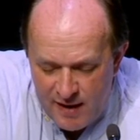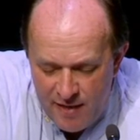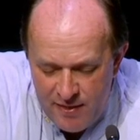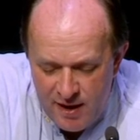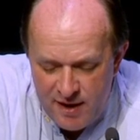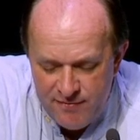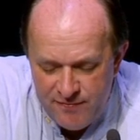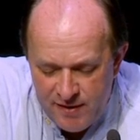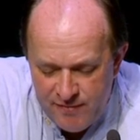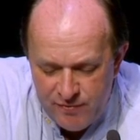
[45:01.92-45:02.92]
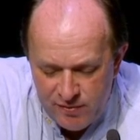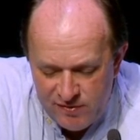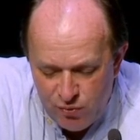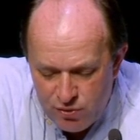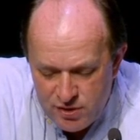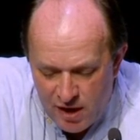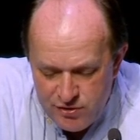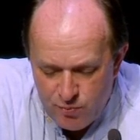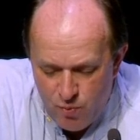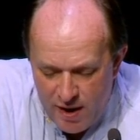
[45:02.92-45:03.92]
and the other had a fearful sword
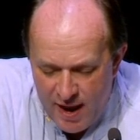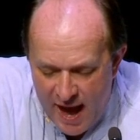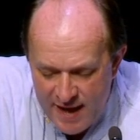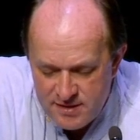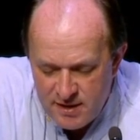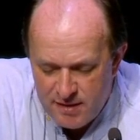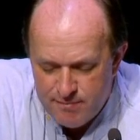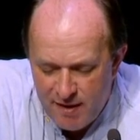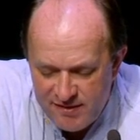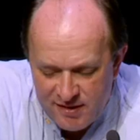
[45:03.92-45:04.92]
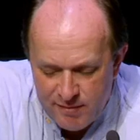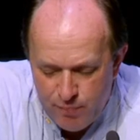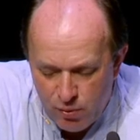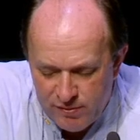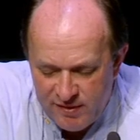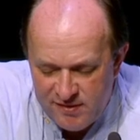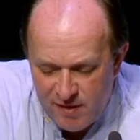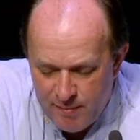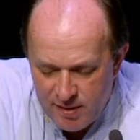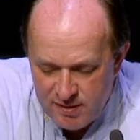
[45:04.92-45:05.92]
cut on one hand and a musket ball in his
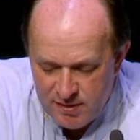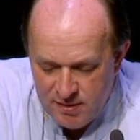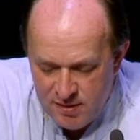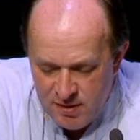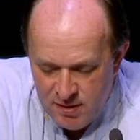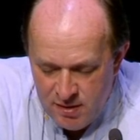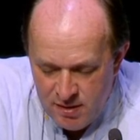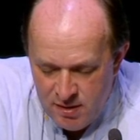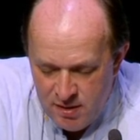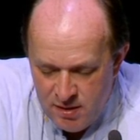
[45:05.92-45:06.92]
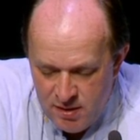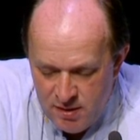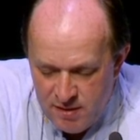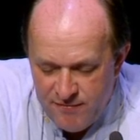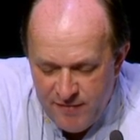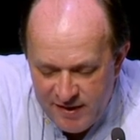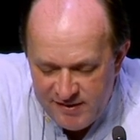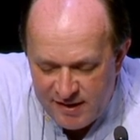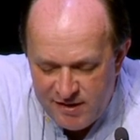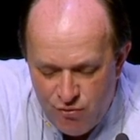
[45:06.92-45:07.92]
stomach. The
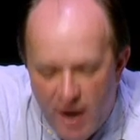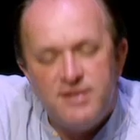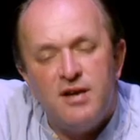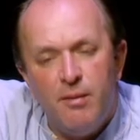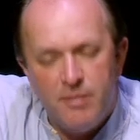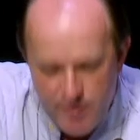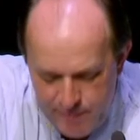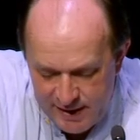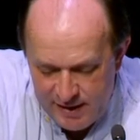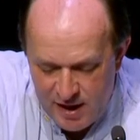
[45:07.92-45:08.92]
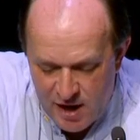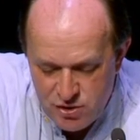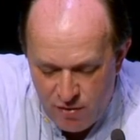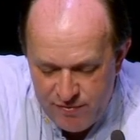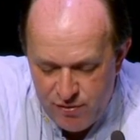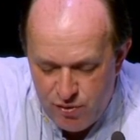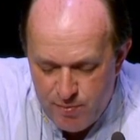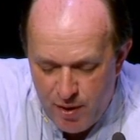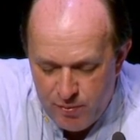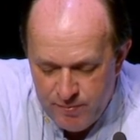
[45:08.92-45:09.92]
first had his right arm completely cut off through the
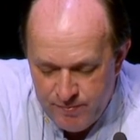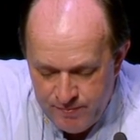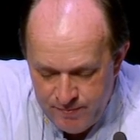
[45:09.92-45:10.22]
bone.